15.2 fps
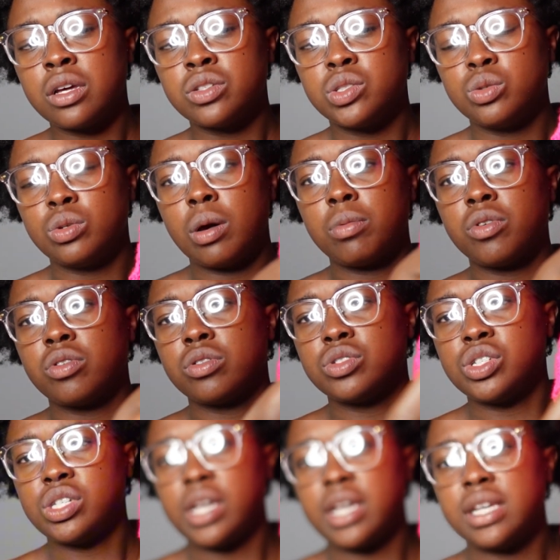2 double
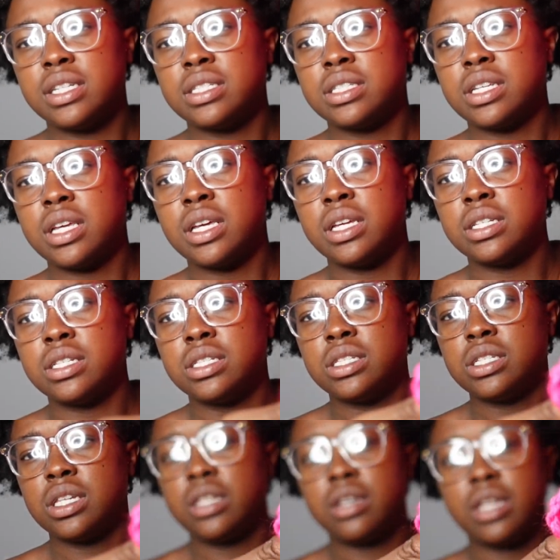crochets
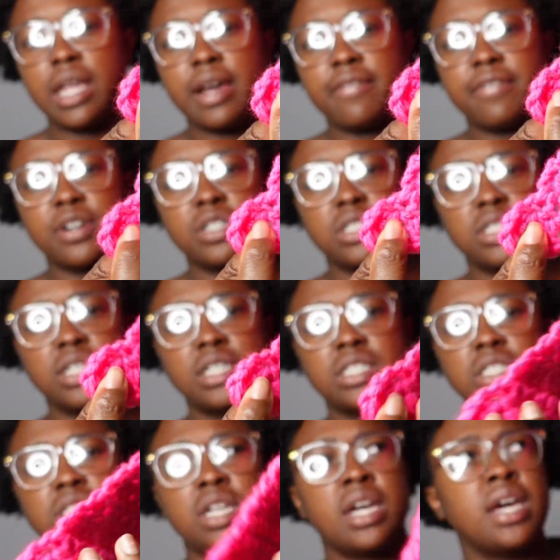into the like first
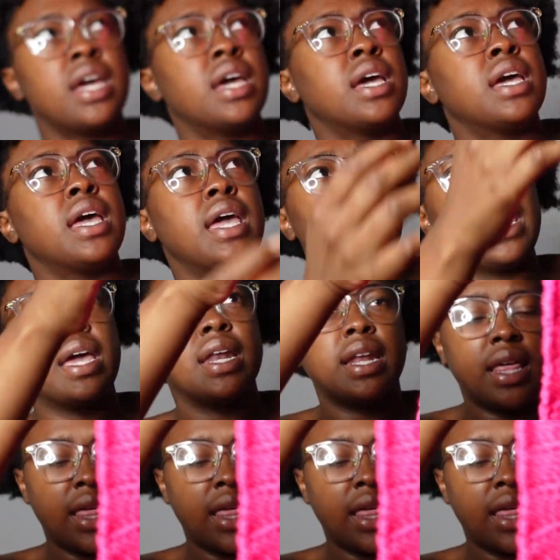stitch, and